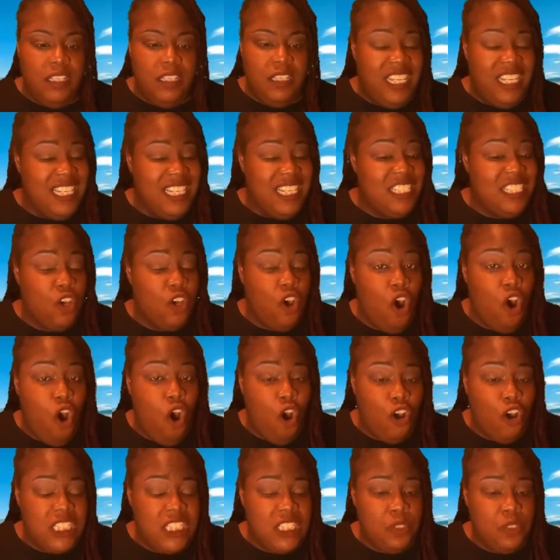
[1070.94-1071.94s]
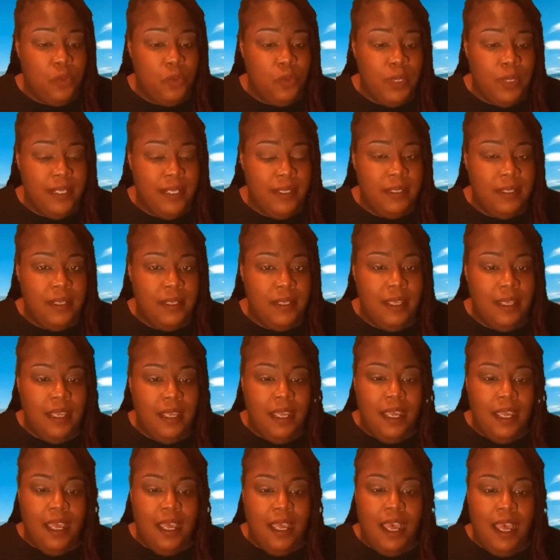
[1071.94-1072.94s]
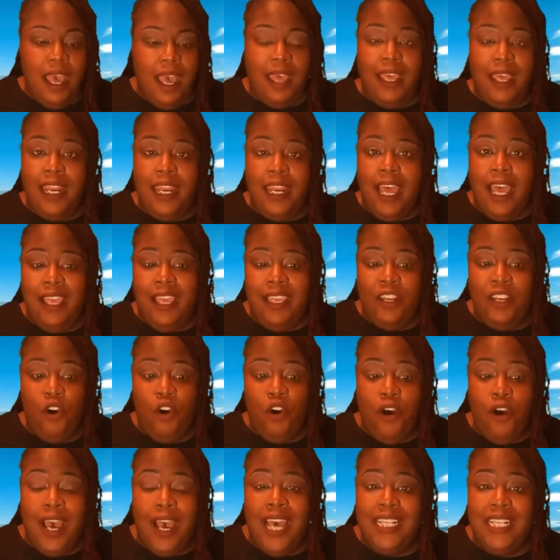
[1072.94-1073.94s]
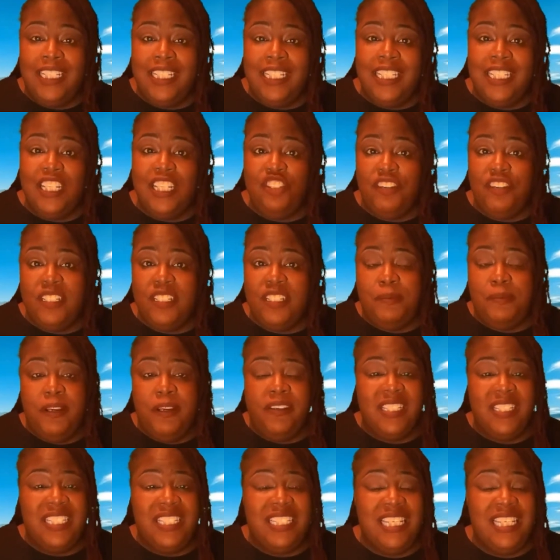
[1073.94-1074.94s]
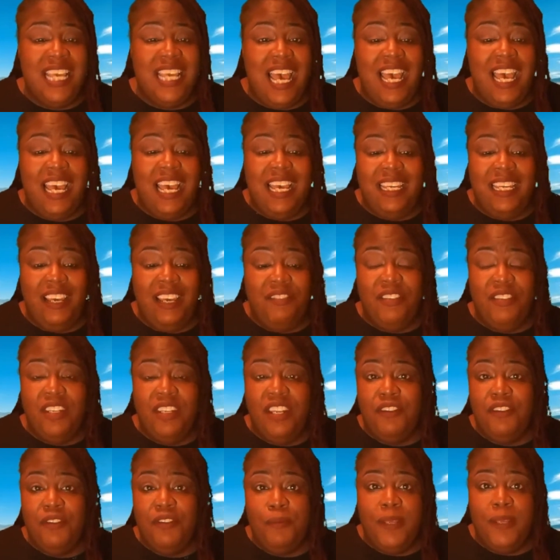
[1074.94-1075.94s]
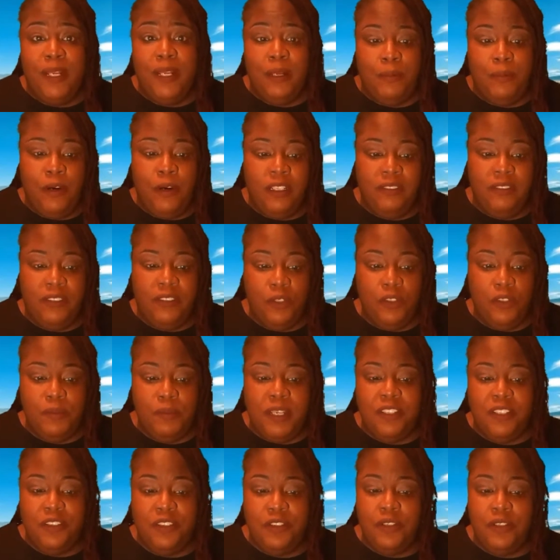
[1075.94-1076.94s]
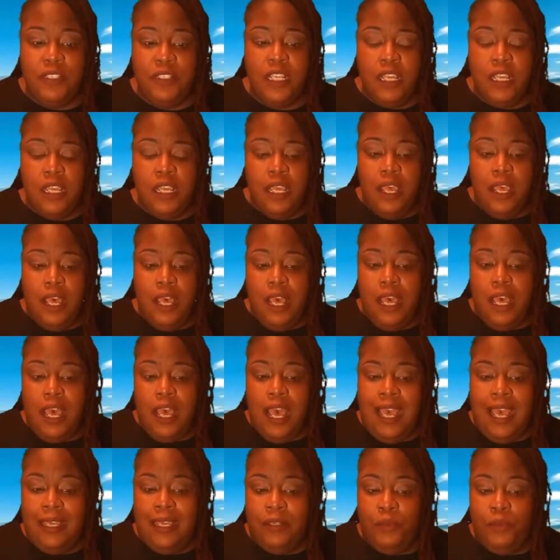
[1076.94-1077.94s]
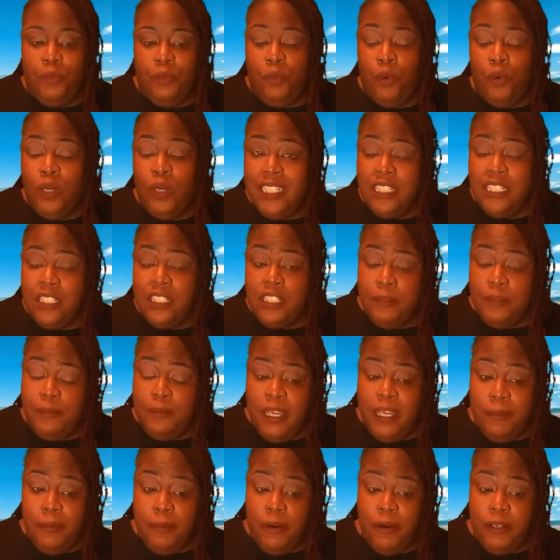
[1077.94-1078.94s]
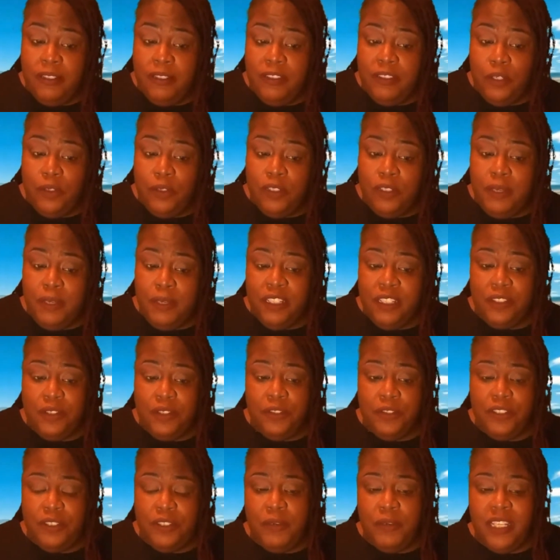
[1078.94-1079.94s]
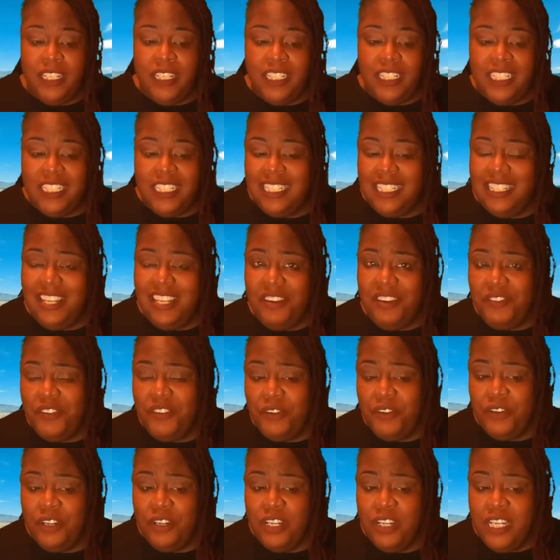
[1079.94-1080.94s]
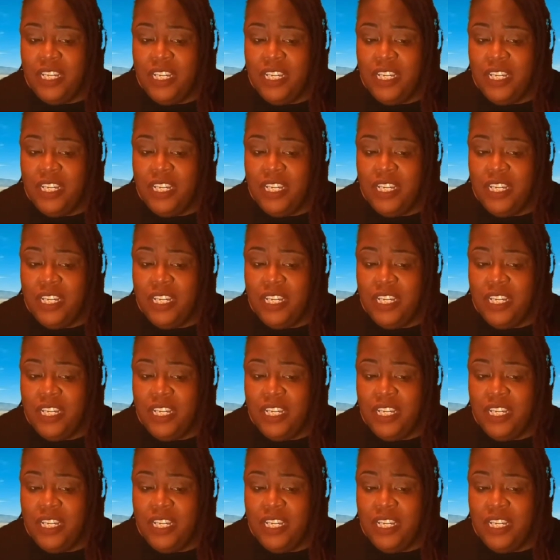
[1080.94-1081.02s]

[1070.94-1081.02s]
It is a cost to it. In all honesty and transparency, I have never been a part of Toastmasters. I wanted to be a part of Toastmasters, but it just never